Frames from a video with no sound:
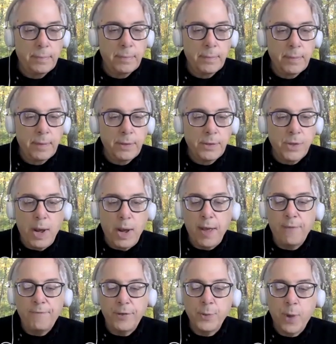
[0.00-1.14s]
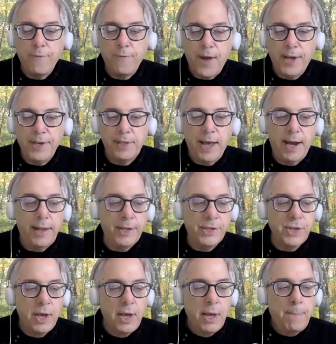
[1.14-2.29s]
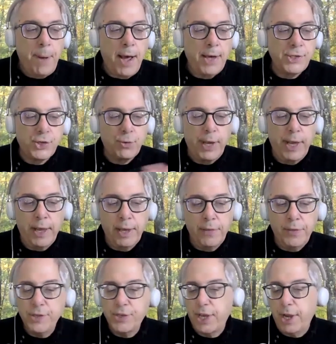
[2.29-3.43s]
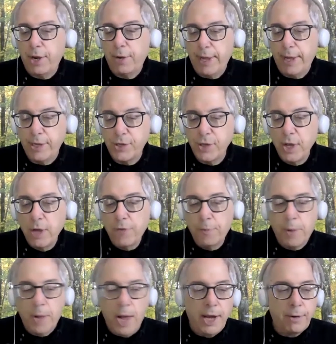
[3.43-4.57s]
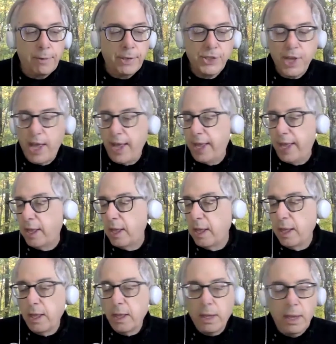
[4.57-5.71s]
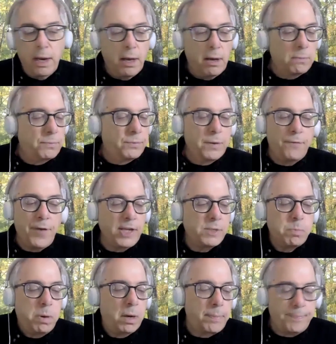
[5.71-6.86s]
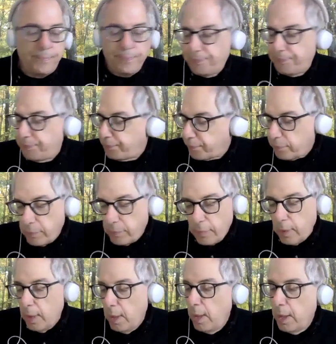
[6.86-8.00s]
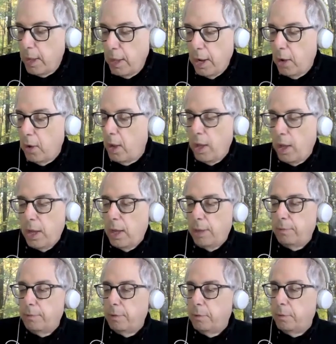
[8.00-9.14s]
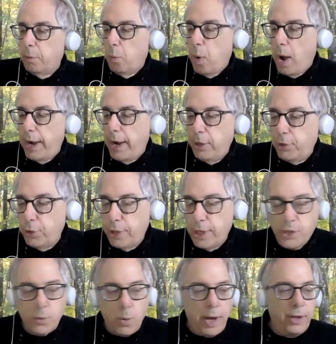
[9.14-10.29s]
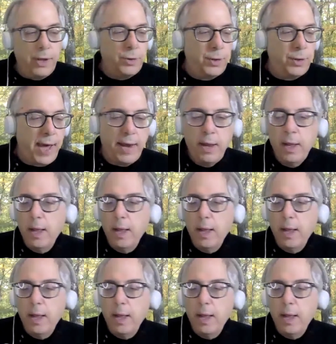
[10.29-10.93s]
them. so I, I, so I find a lot of this posturing in these hearings from Congress saying, you know, to Facebook, you know, uh, why do you do this? Why do you do that?